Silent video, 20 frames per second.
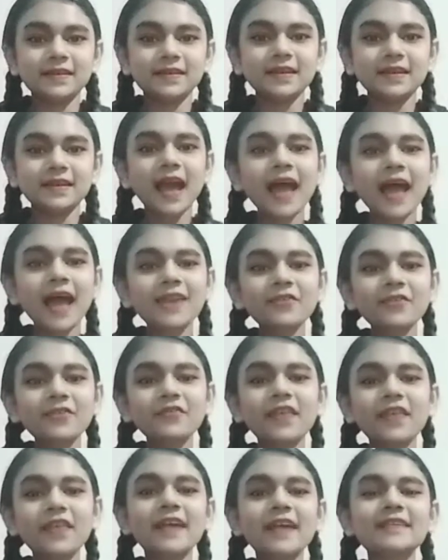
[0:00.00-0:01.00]
Hello
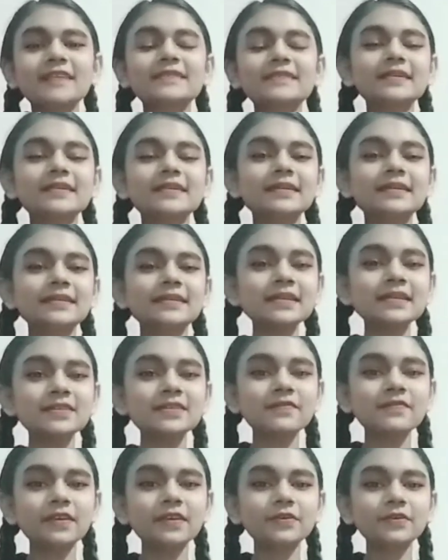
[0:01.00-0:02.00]
friends, in this
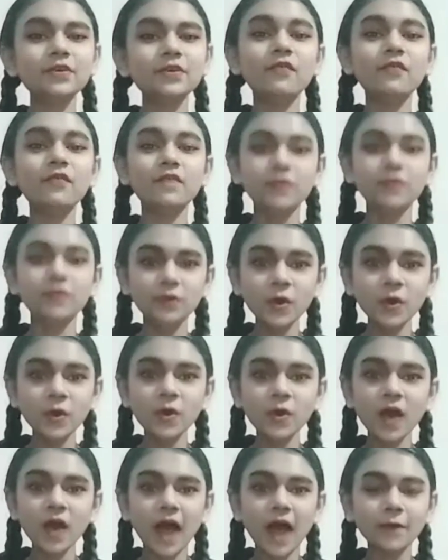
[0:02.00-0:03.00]
video we
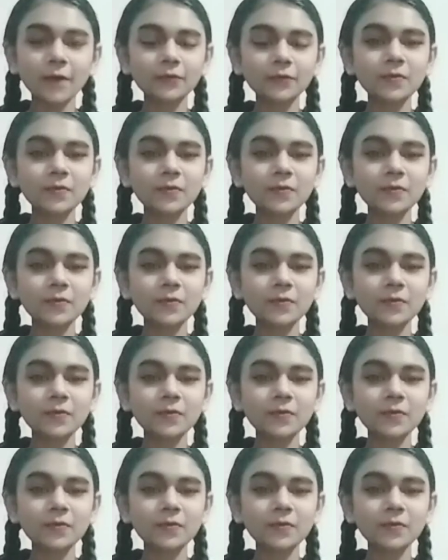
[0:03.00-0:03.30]
know how to